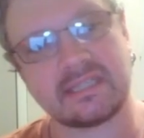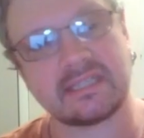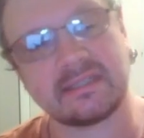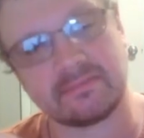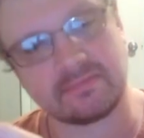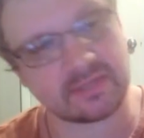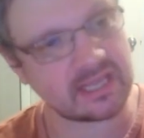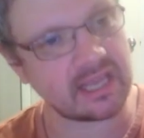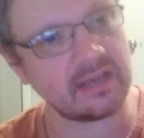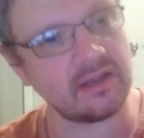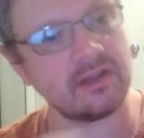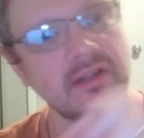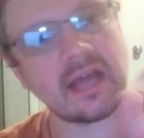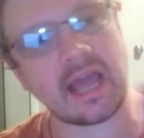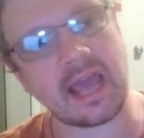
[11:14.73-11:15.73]

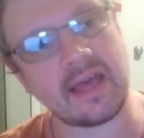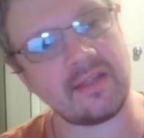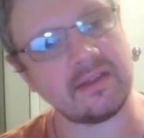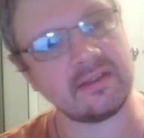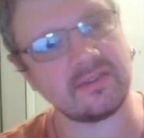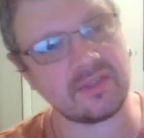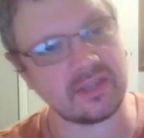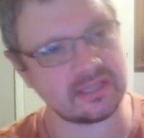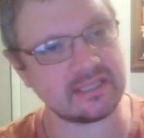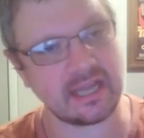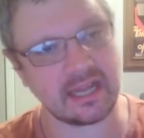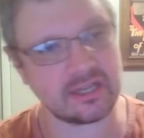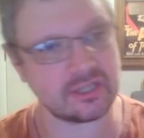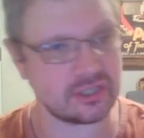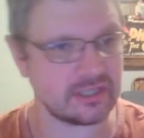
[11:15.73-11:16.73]
skill and the
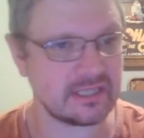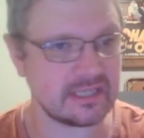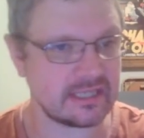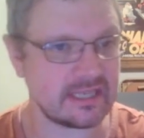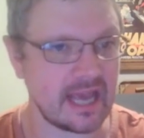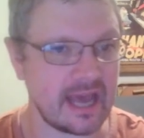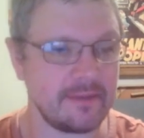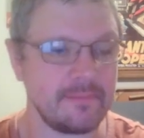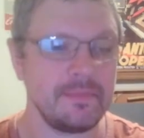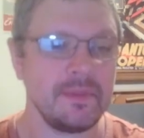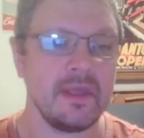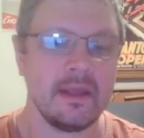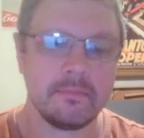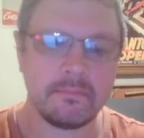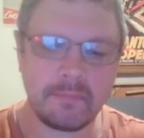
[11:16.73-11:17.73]
intelligence stat.
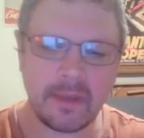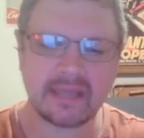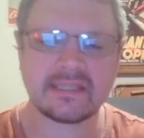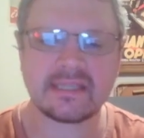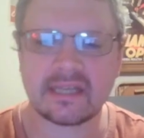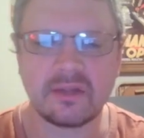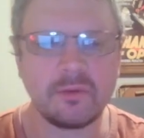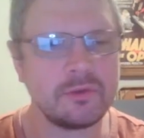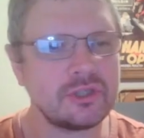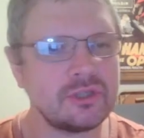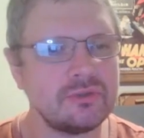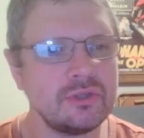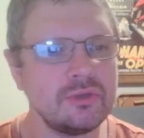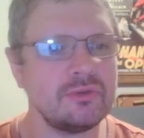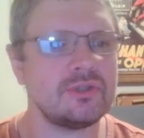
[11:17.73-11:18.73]
Basically what you
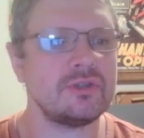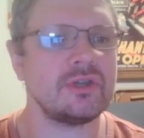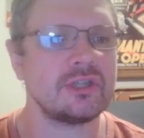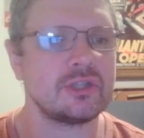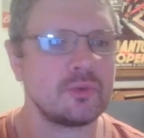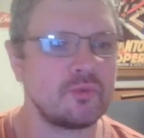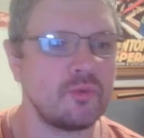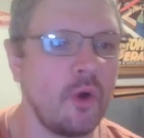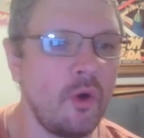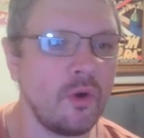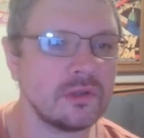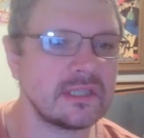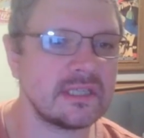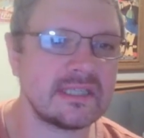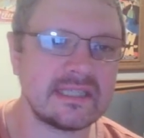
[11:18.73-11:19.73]
do is you get to
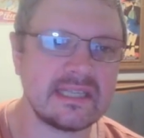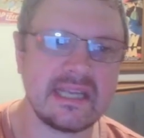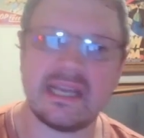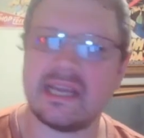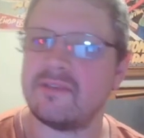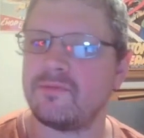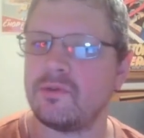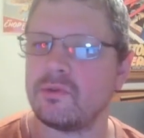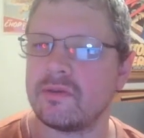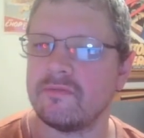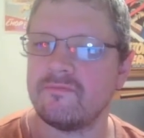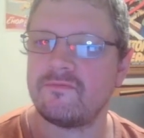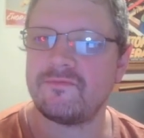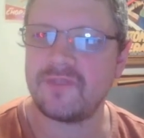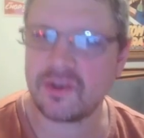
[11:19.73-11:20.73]
roll to see if you can
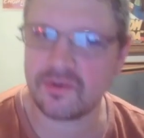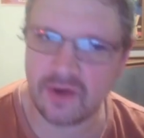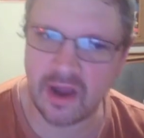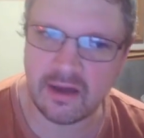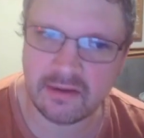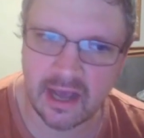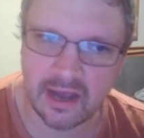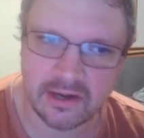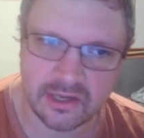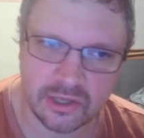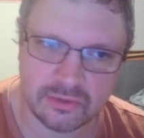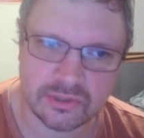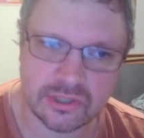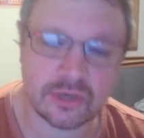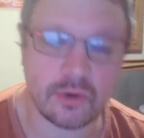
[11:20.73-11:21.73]
figure out how to
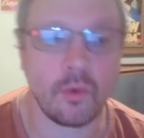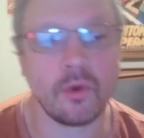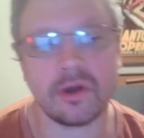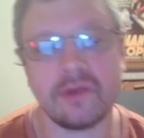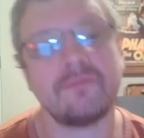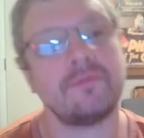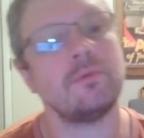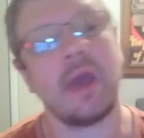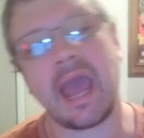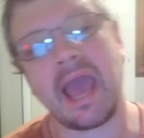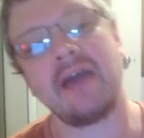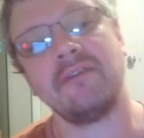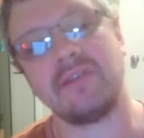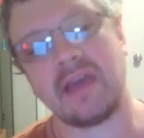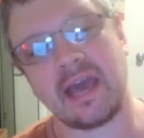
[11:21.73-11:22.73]
use it, or if you
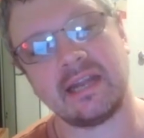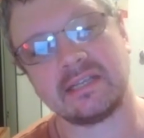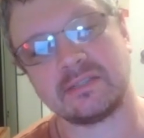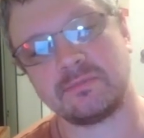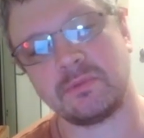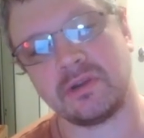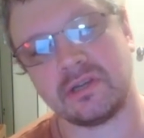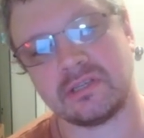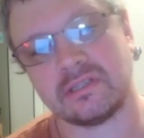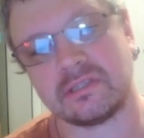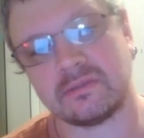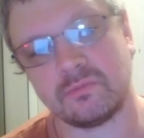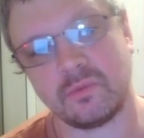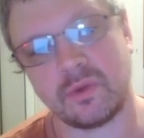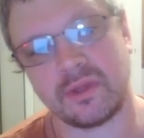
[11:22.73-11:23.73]
have had
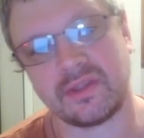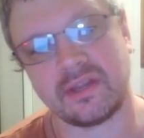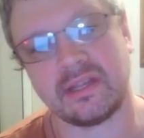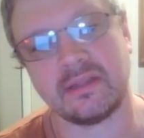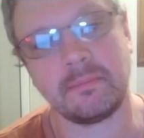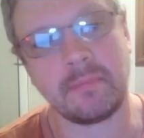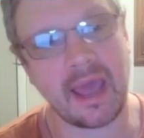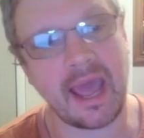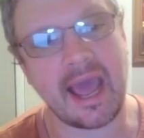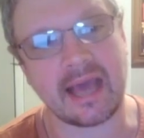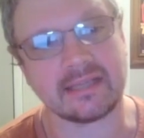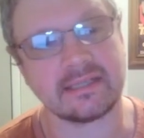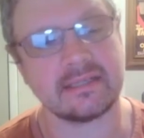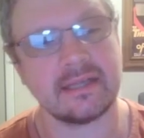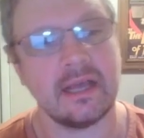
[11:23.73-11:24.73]
experience with it in the
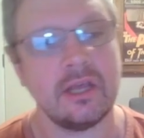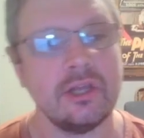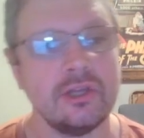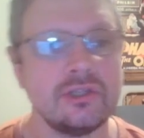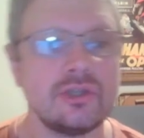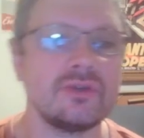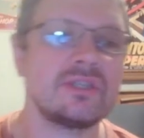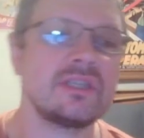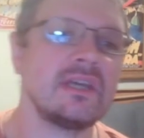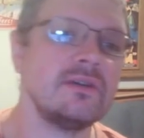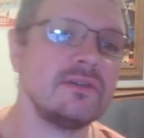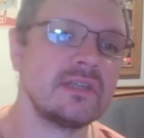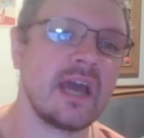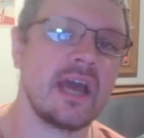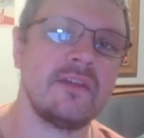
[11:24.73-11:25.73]
past. So
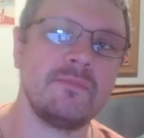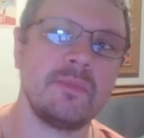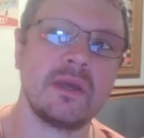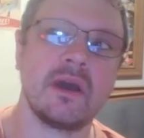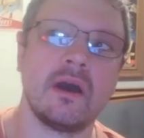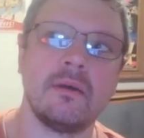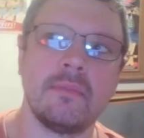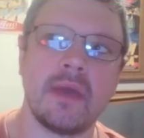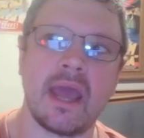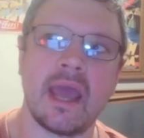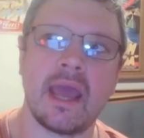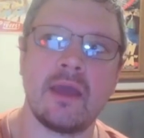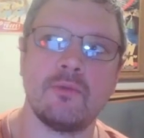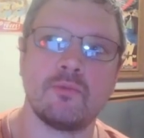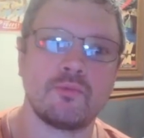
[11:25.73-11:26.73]
skills kind of become
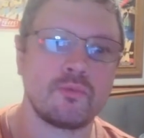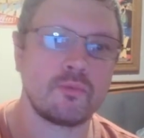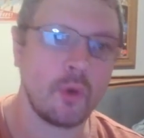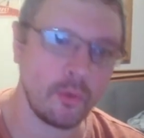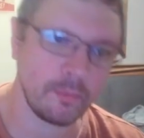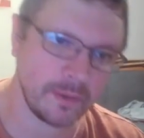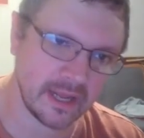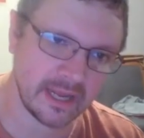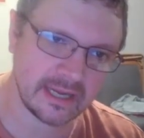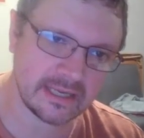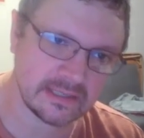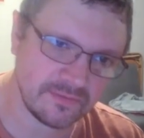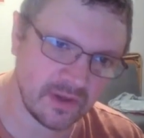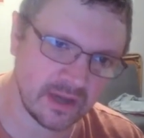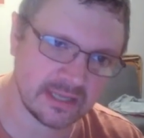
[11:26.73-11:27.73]
a role-playing
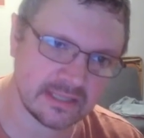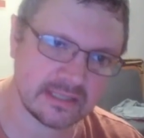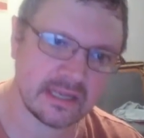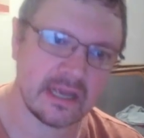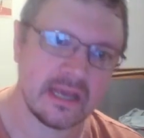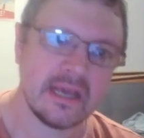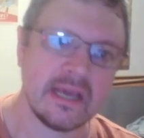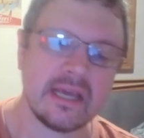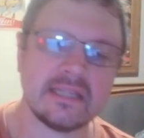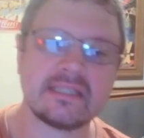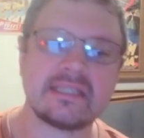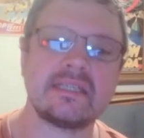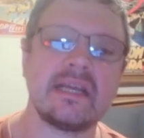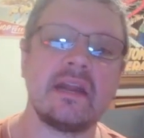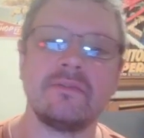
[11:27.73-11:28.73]
device
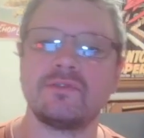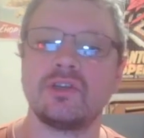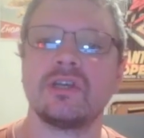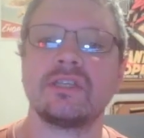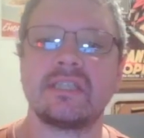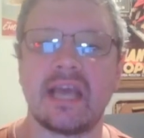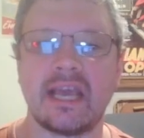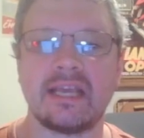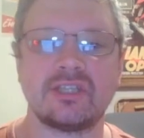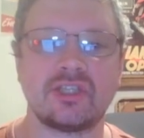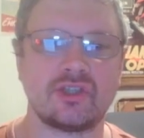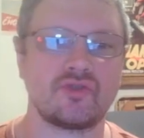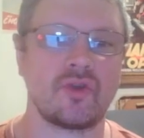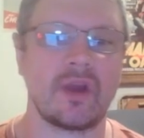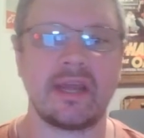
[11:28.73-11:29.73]
instead of just a
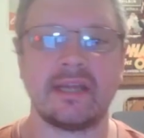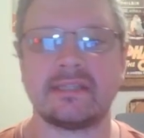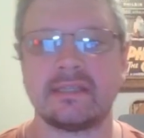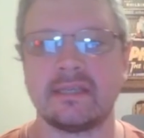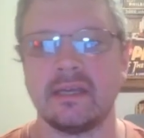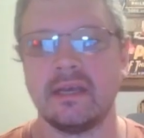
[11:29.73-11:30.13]
straight